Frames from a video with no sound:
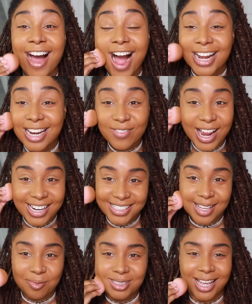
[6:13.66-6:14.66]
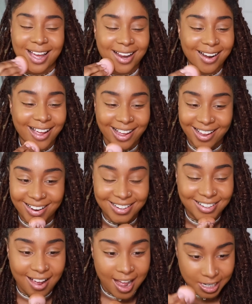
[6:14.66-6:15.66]
I never had a stepdad,
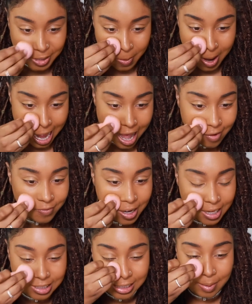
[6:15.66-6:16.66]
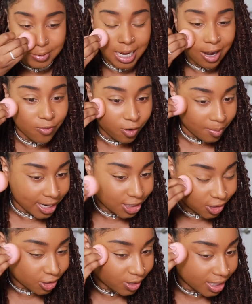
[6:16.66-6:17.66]
and I don't have a stepdad for my
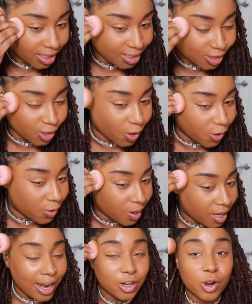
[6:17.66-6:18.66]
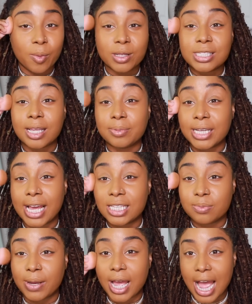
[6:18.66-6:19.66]
children, so I don't know about
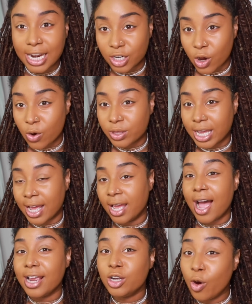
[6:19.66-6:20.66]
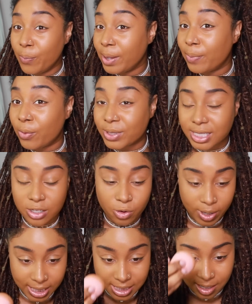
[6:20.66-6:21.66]
stepdads, but I know that I know people with
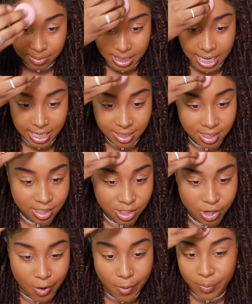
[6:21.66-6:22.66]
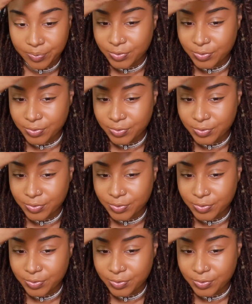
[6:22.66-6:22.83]
great stepdads, so,